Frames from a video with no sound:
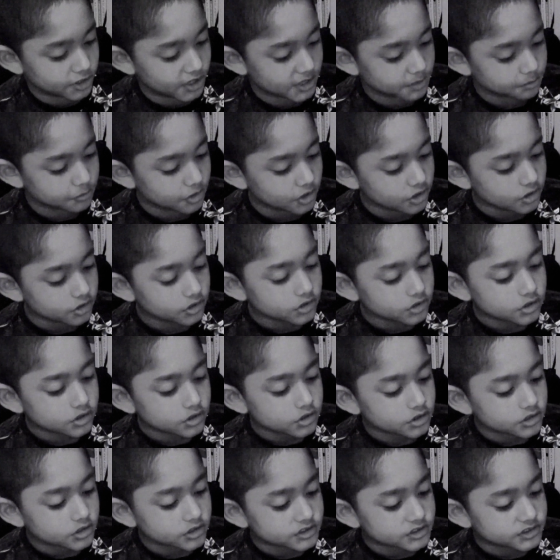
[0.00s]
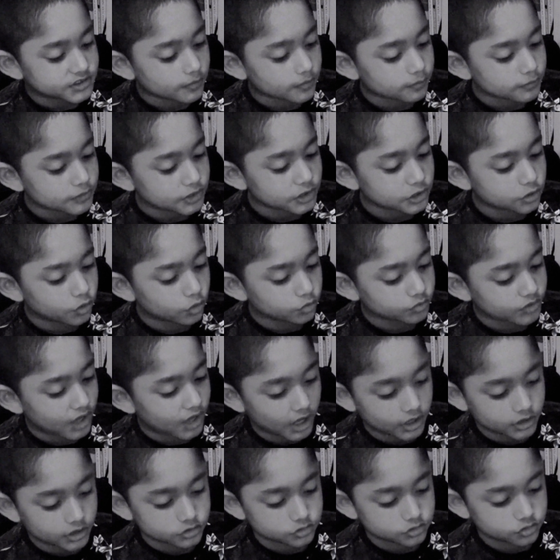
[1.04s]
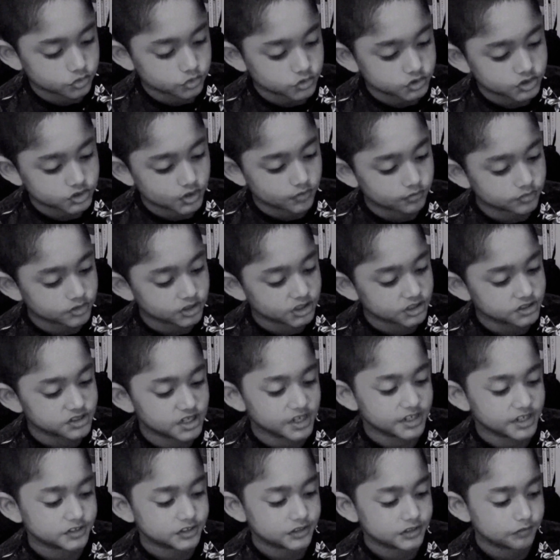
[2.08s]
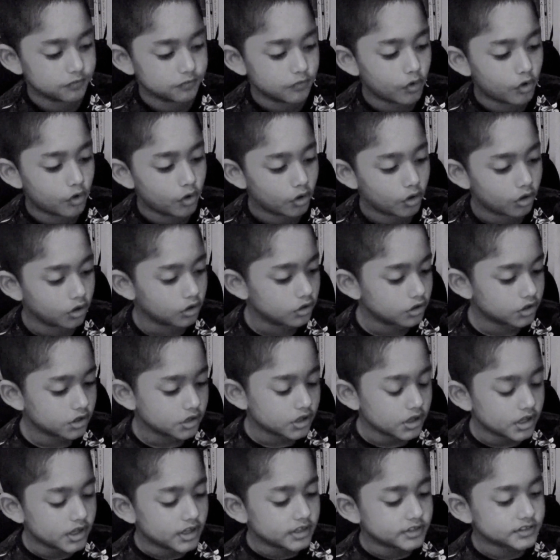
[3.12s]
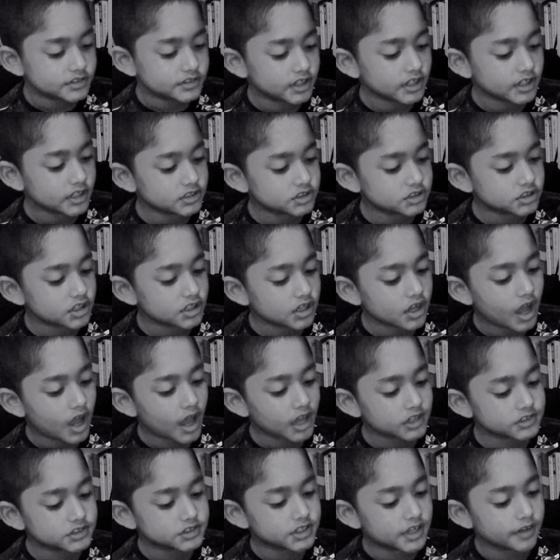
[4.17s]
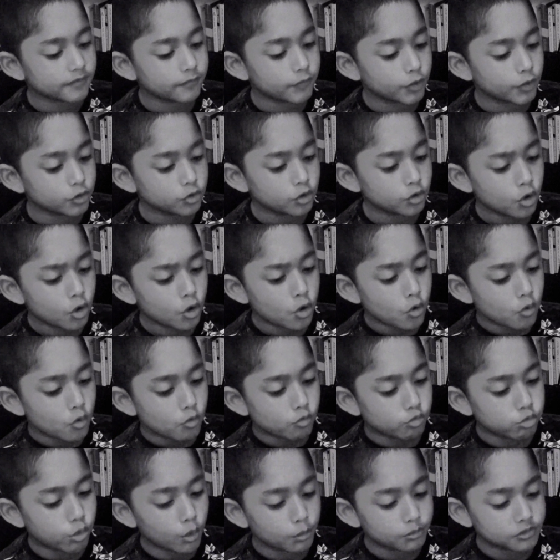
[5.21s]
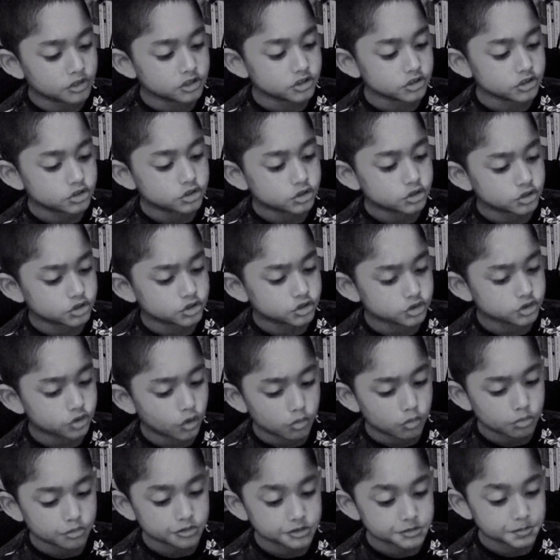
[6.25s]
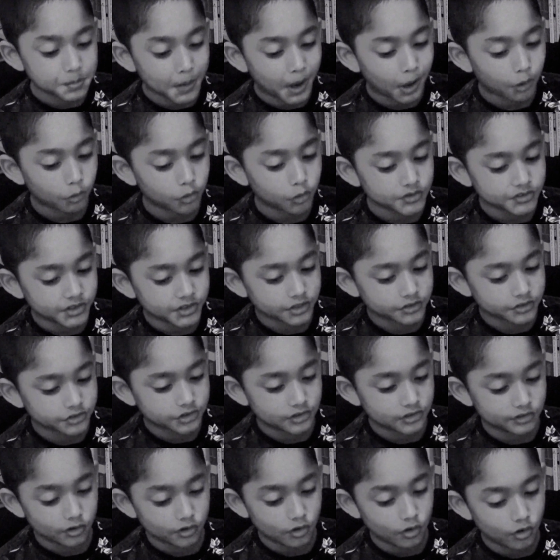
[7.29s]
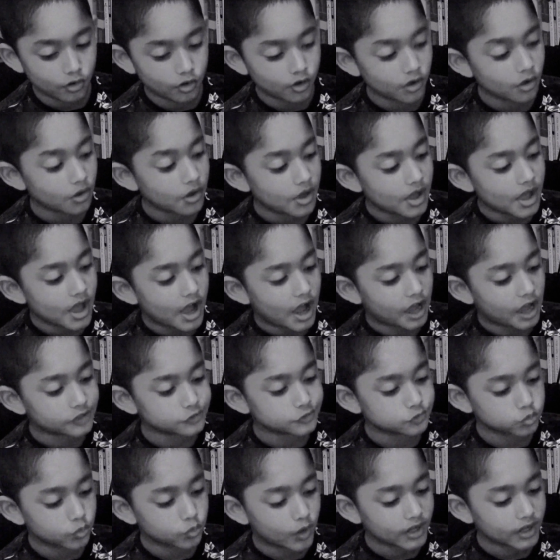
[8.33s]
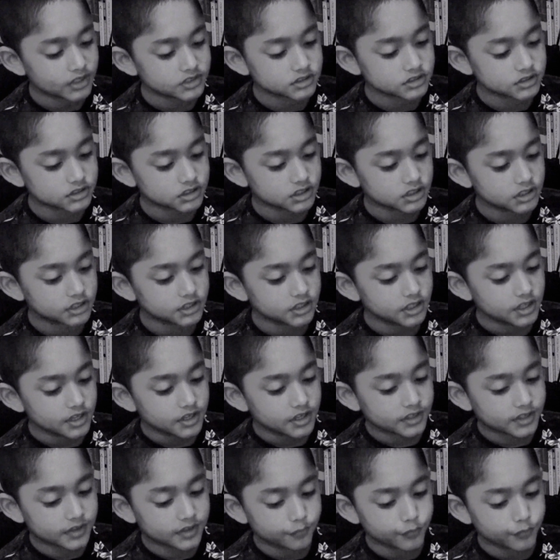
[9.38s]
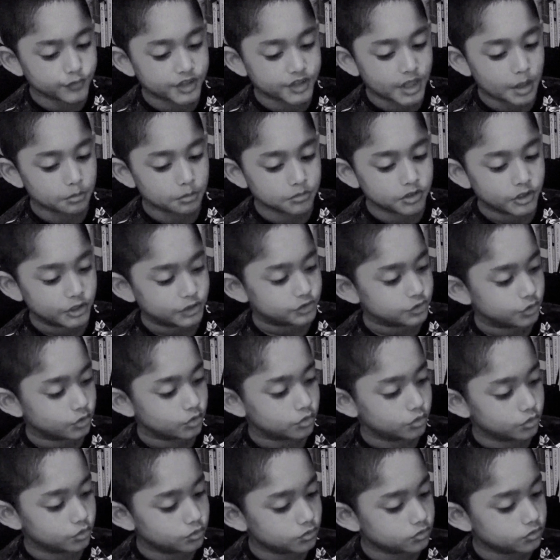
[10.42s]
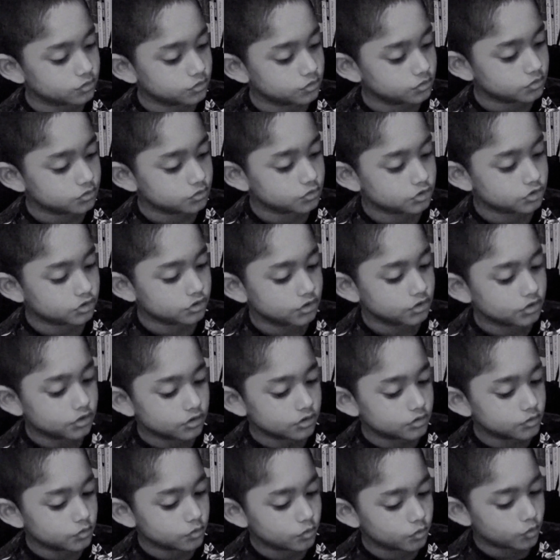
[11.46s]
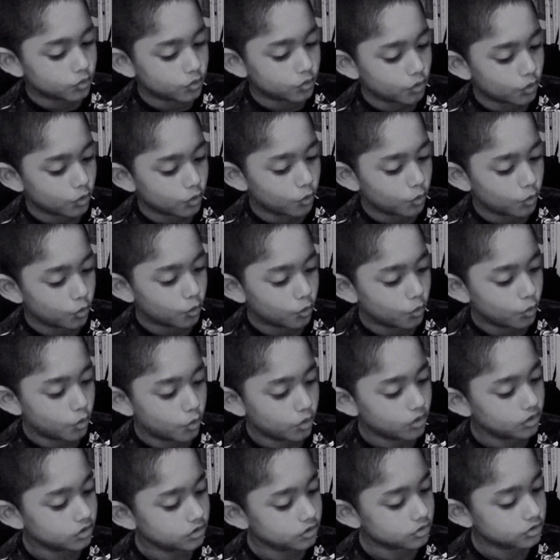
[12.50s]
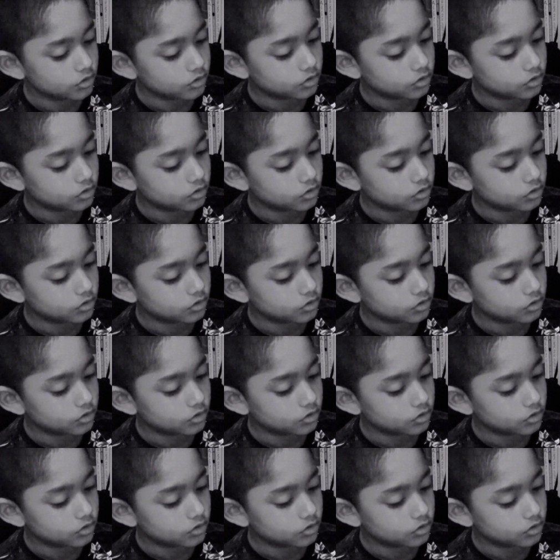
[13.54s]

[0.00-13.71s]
popular name, seventeen oh nine to seventeen eighty-four. Nature has given women so much power that the law has wisely given them little. Whoa.